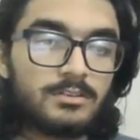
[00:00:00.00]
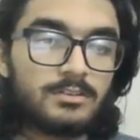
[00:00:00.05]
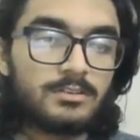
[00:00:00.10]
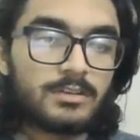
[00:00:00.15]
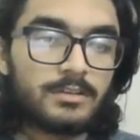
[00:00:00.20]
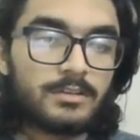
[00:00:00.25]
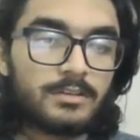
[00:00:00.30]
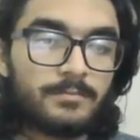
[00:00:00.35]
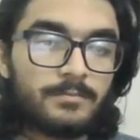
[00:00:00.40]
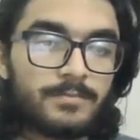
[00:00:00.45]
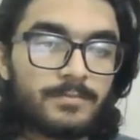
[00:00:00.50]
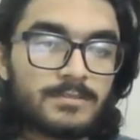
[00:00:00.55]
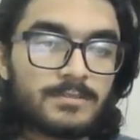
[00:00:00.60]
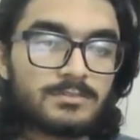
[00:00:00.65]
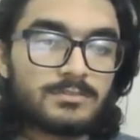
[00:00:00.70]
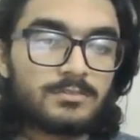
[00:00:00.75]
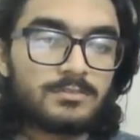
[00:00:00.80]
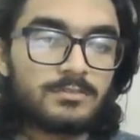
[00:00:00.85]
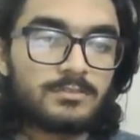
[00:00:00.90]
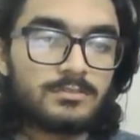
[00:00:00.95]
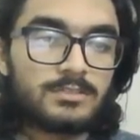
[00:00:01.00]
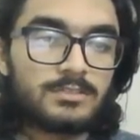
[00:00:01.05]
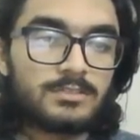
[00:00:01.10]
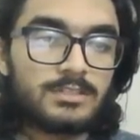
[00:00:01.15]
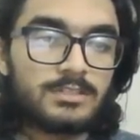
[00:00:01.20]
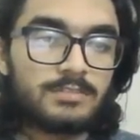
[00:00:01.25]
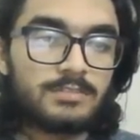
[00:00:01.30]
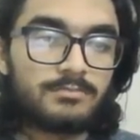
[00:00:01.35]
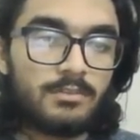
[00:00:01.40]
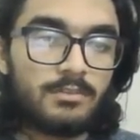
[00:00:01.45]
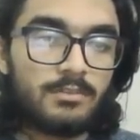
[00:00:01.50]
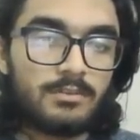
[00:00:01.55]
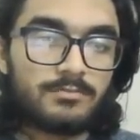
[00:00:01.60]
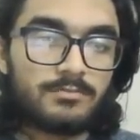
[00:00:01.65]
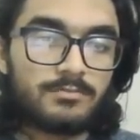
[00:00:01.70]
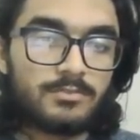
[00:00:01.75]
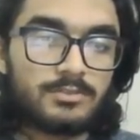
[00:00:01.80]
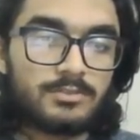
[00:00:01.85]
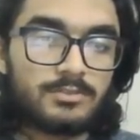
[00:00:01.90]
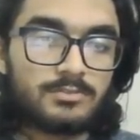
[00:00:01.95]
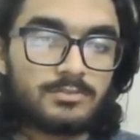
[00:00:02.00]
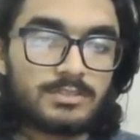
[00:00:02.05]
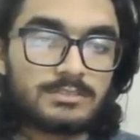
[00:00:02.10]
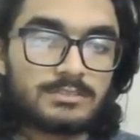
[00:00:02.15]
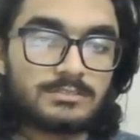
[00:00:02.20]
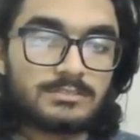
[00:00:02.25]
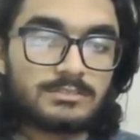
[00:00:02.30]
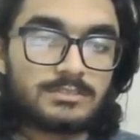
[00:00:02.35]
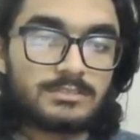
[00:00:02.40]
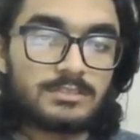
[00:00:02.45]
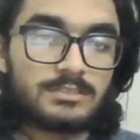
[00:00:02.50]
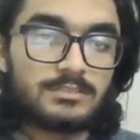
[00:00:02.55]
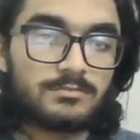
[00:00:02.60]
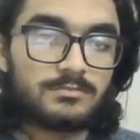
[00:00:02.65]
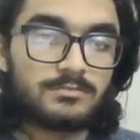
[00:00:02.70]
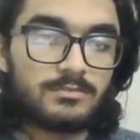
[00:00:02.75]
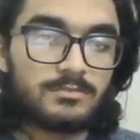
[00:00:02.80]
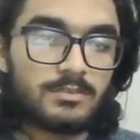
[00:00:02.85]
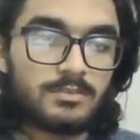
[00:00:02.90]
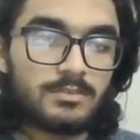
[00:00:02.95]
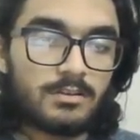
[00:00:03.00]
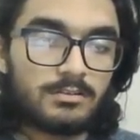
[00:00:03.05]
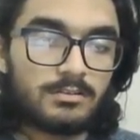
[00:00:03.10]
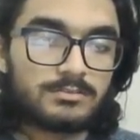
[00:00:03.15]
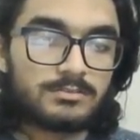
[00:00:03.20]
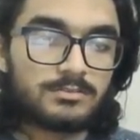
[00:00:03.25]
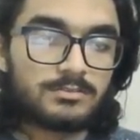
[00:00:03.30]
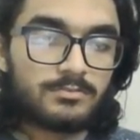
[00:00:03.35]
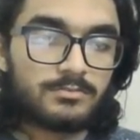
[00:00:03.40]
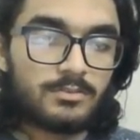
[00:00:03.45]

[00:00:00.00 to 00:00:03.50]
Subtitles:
Okay, so the default font, you can set the font also